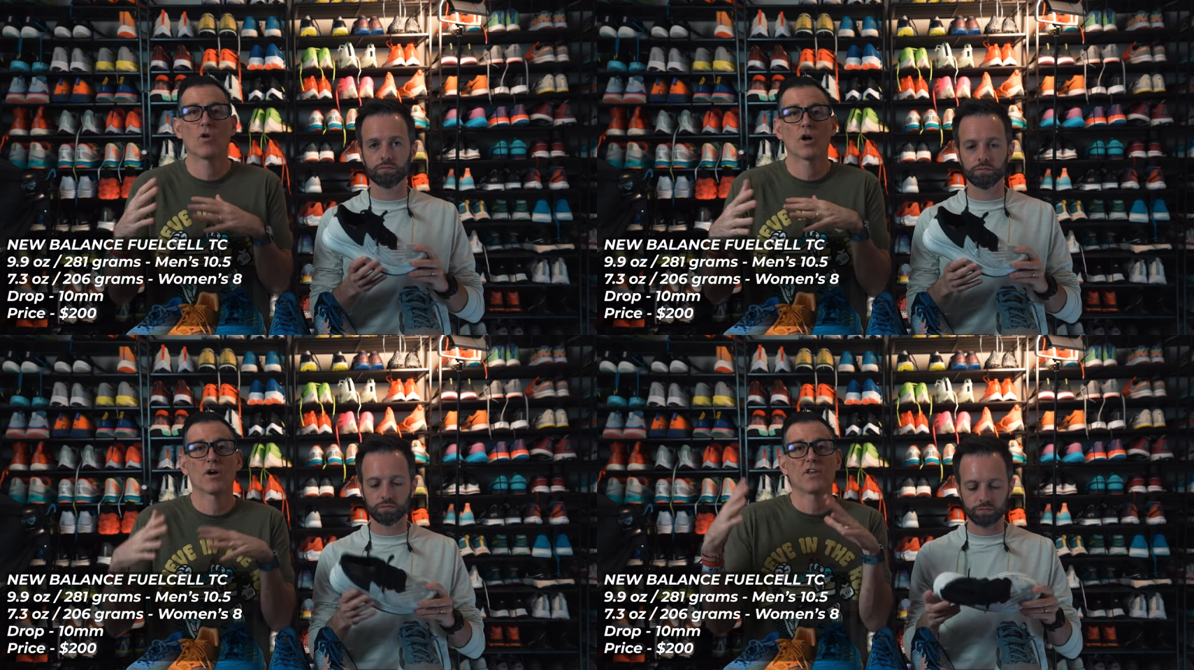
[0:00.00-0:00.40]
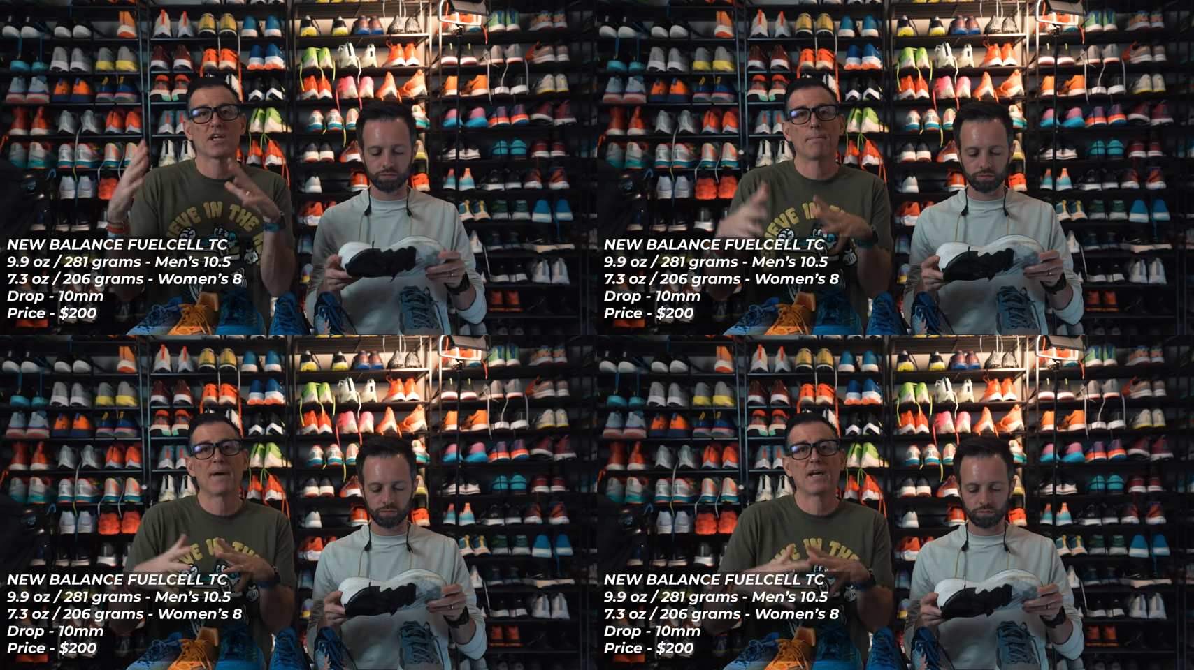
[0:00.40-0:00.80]
Speaker 1: or the
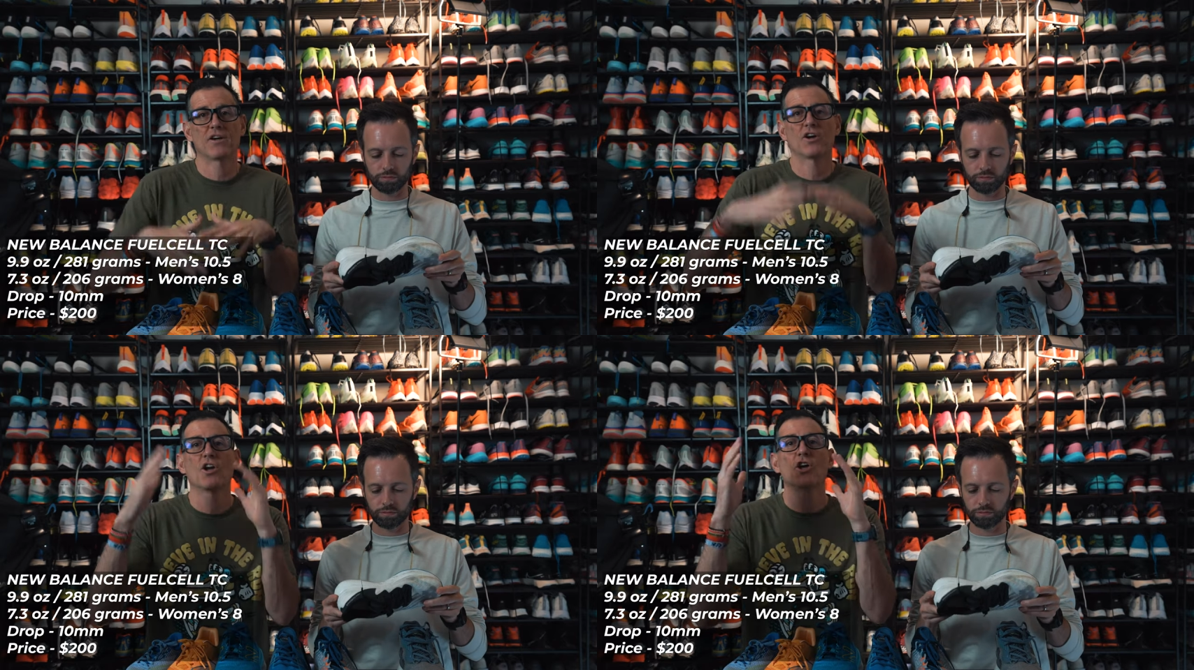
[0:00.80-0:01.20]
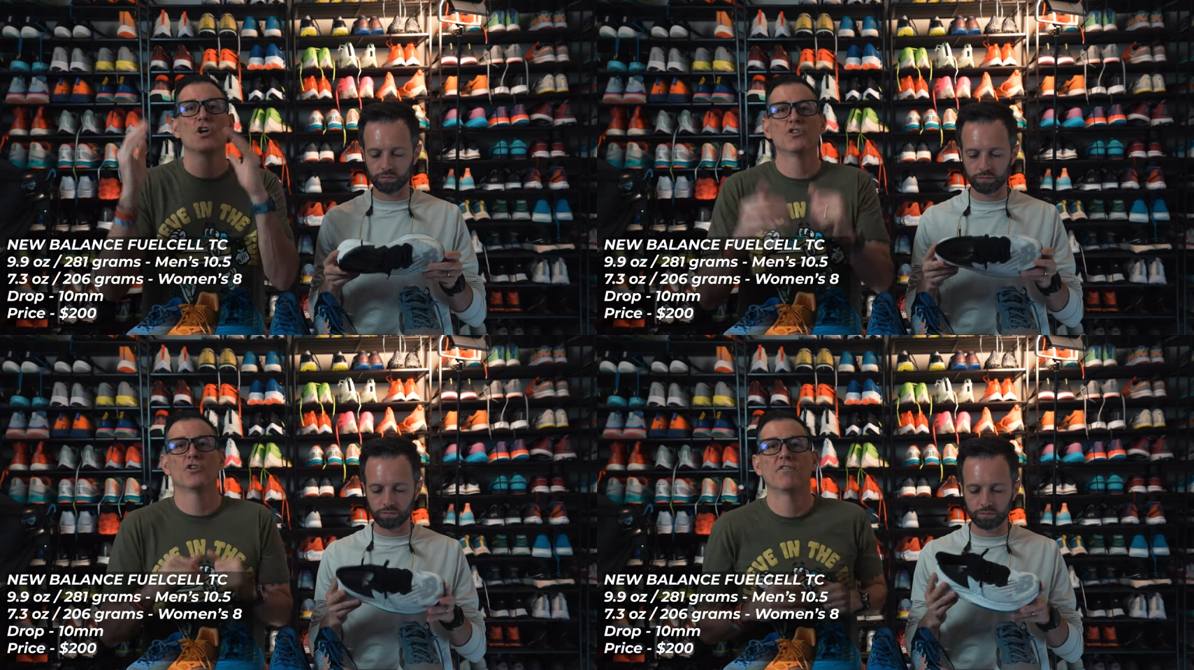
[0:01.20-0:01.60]
competitor
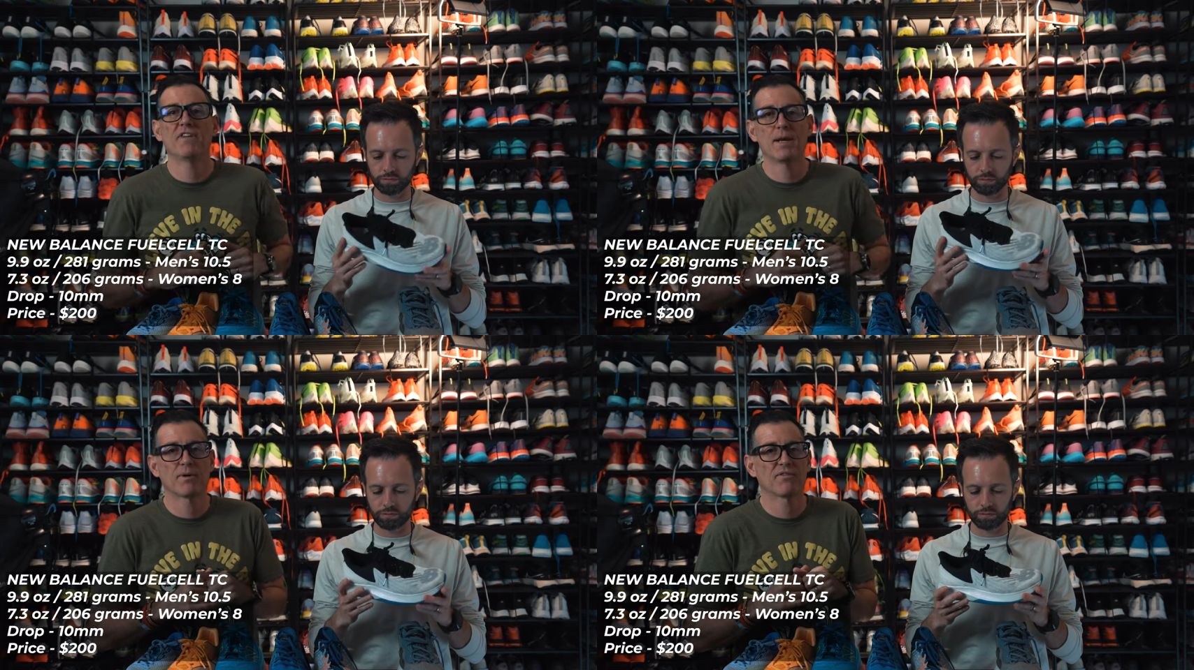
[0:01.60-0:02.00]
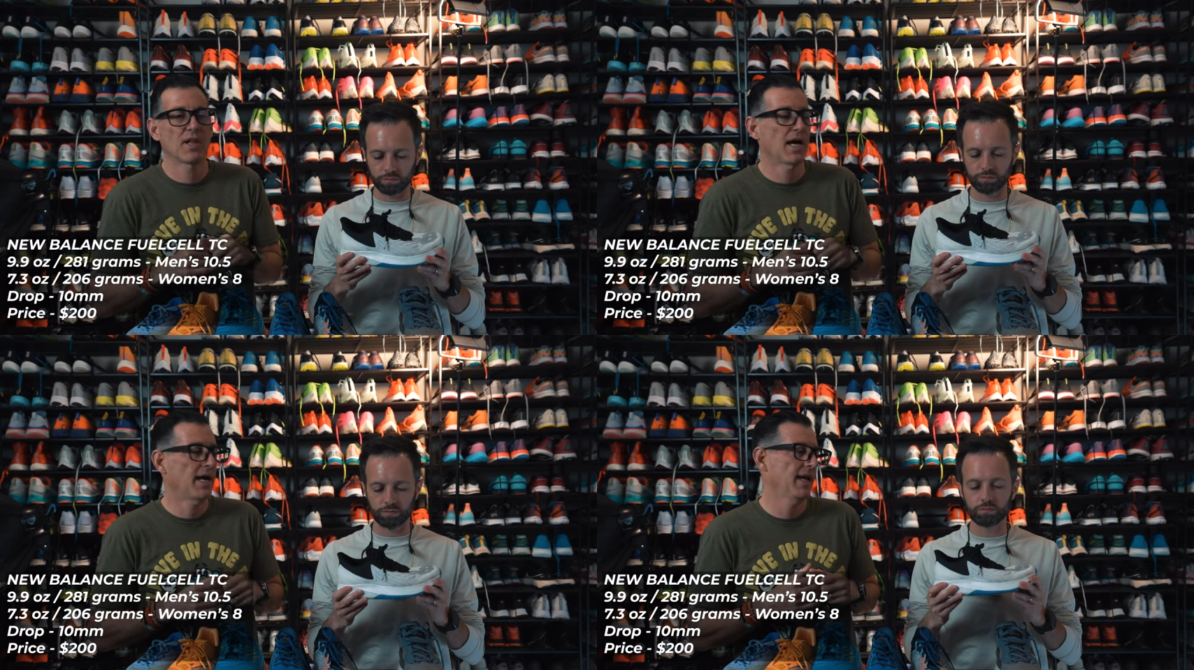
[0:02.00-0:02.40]
to the
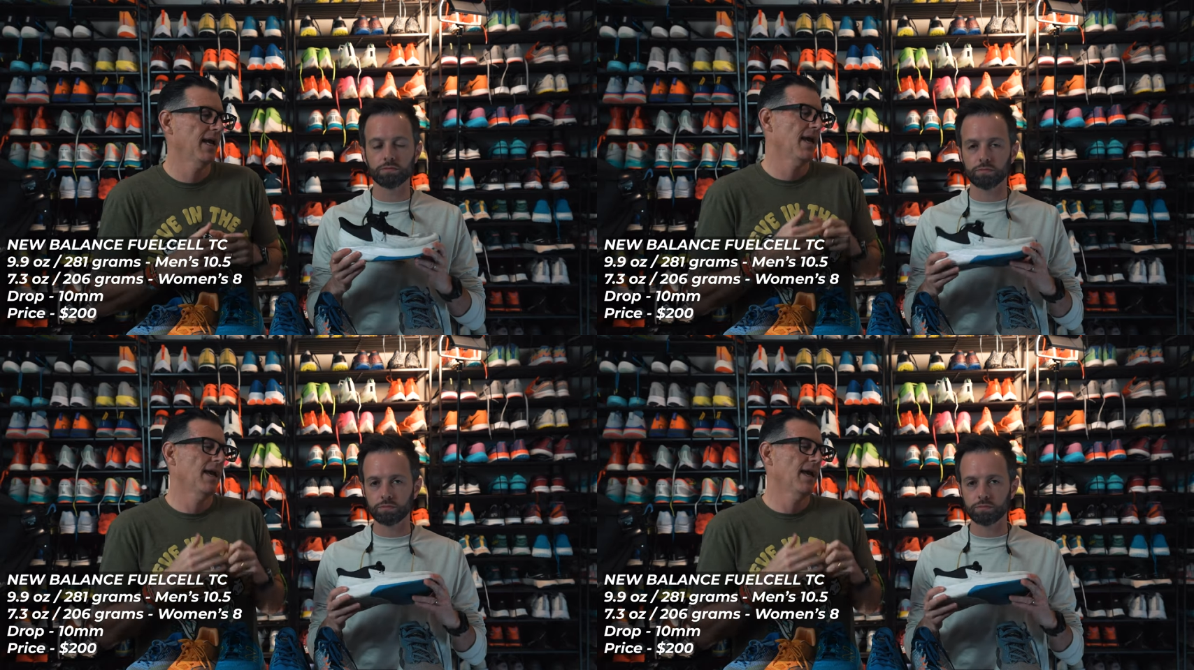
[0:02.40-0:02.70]
Vaporfly.